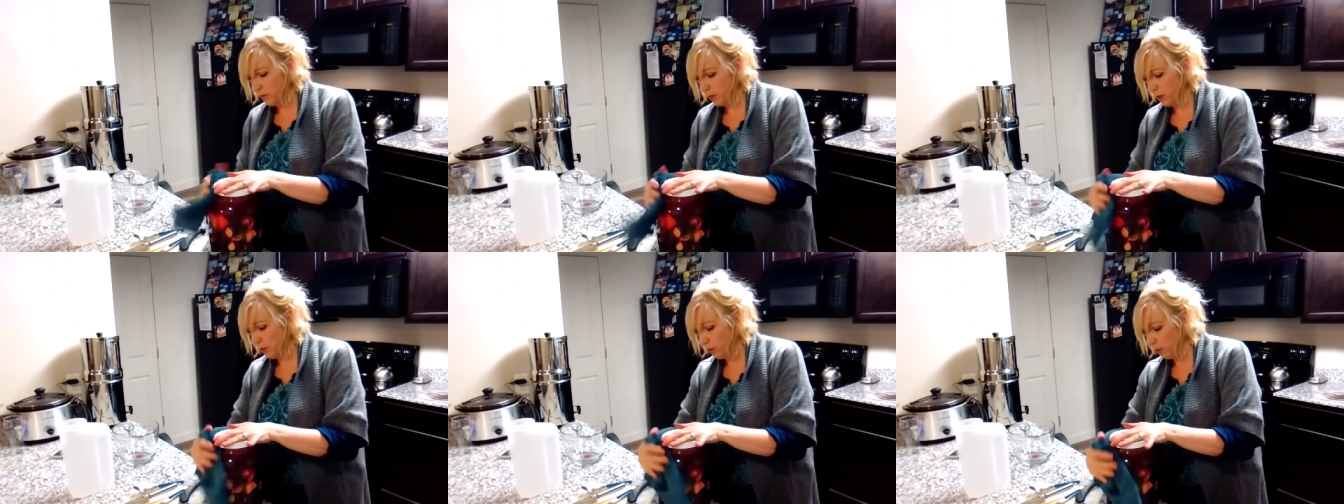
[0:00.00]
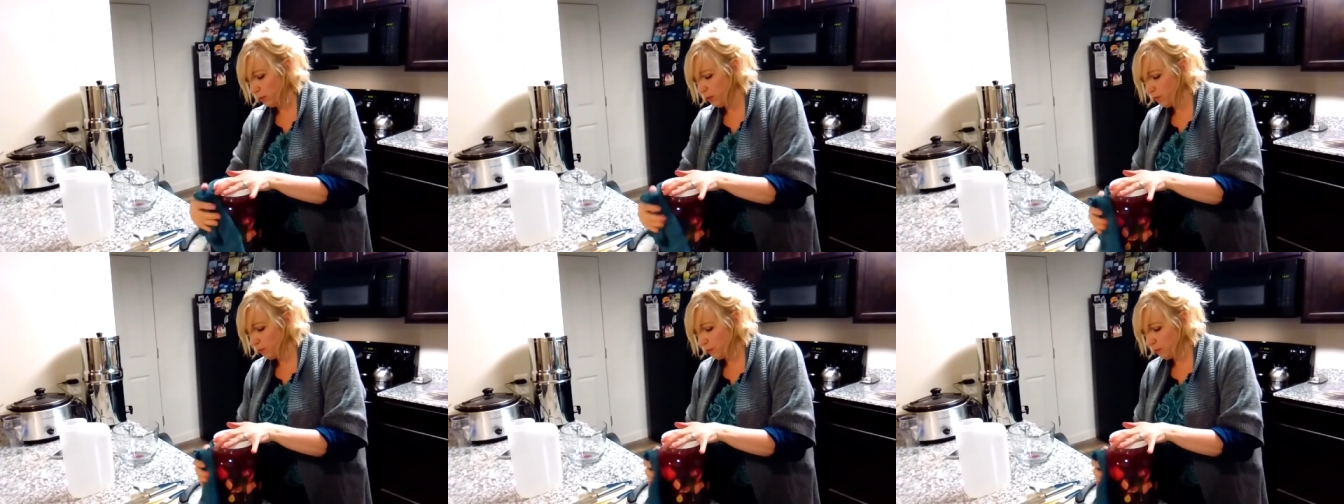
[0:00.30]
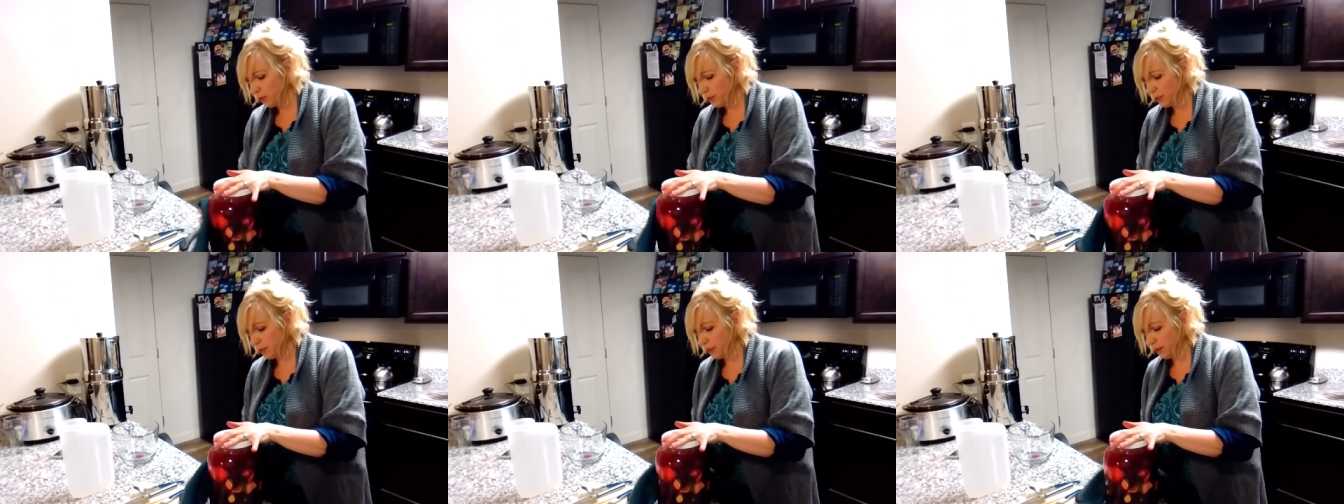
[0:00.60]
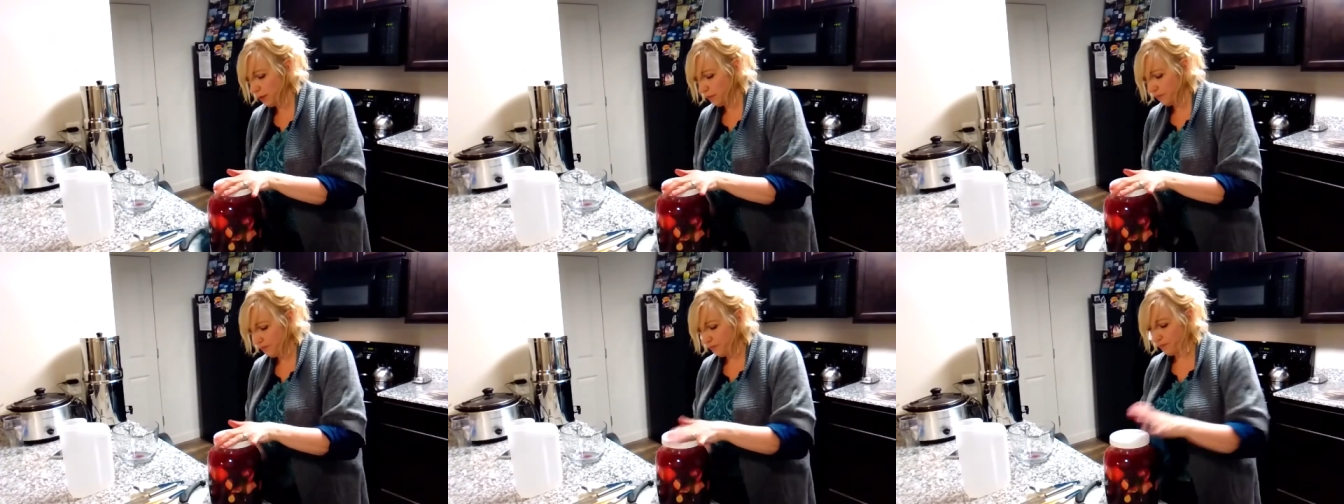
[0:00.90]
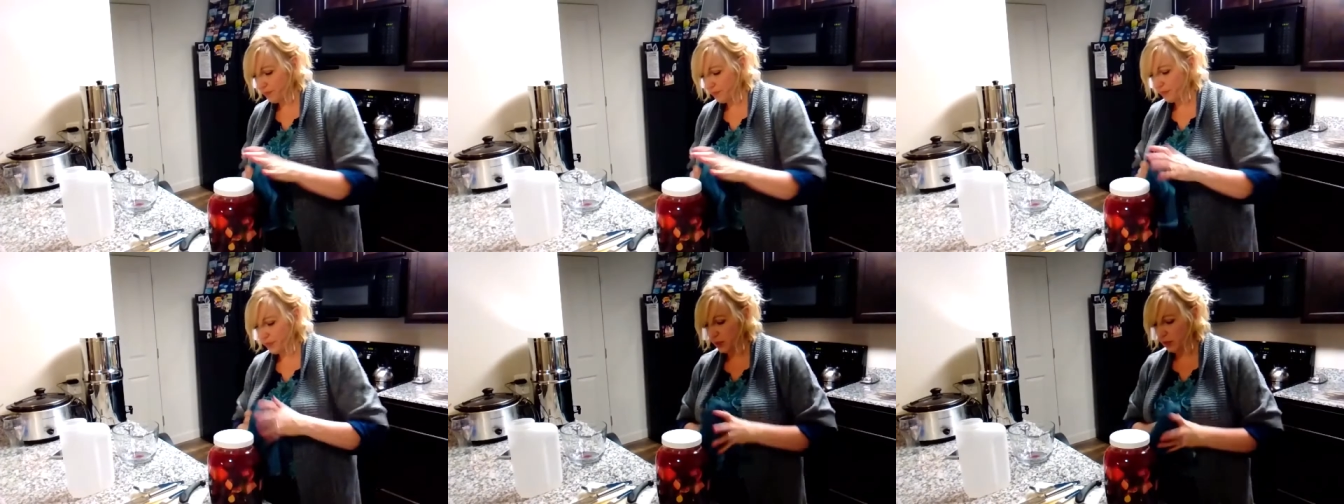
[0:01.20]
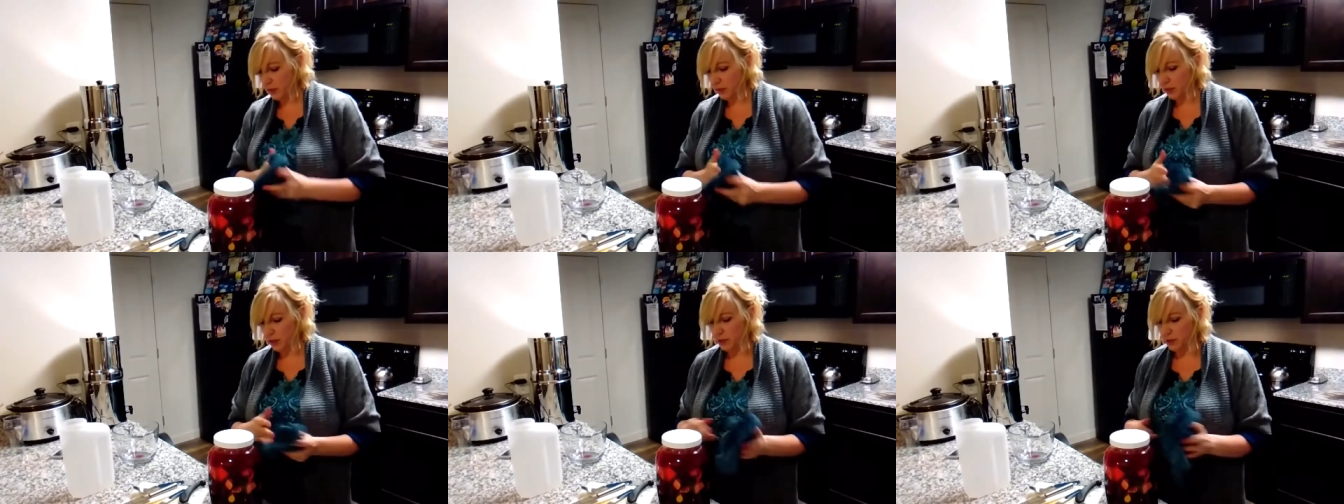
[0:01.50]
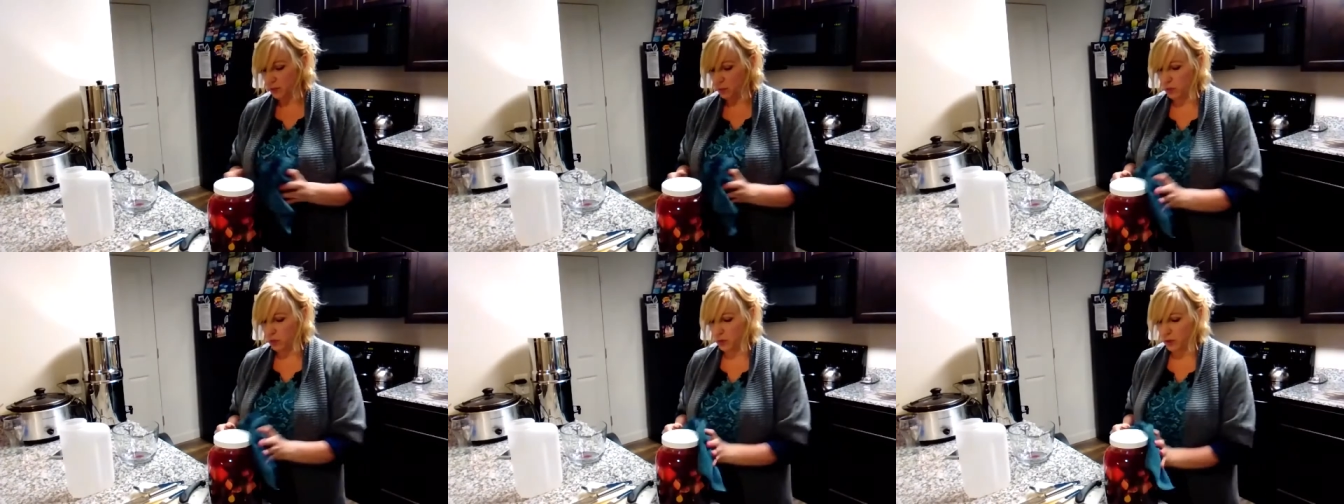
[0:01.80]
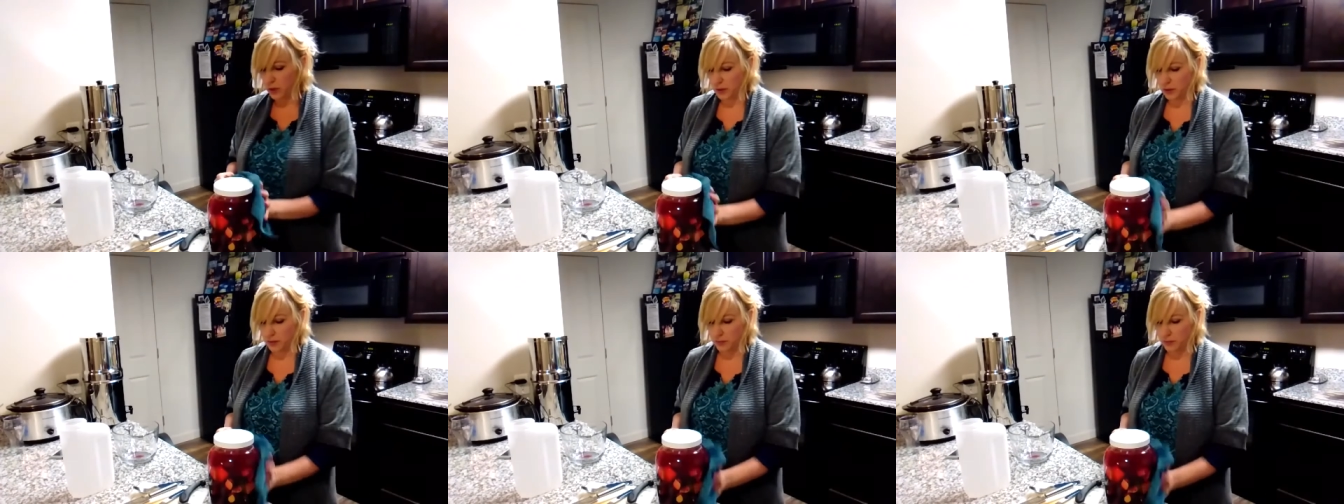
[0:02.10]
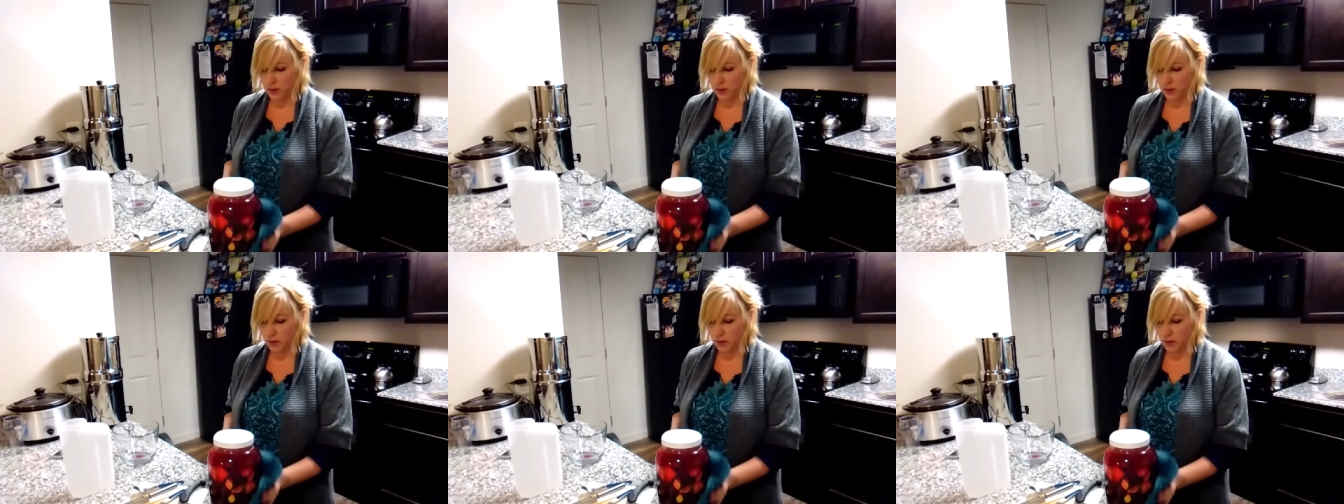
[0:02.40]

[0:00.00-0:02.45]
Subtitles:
It'll be fuzzy, and this will not.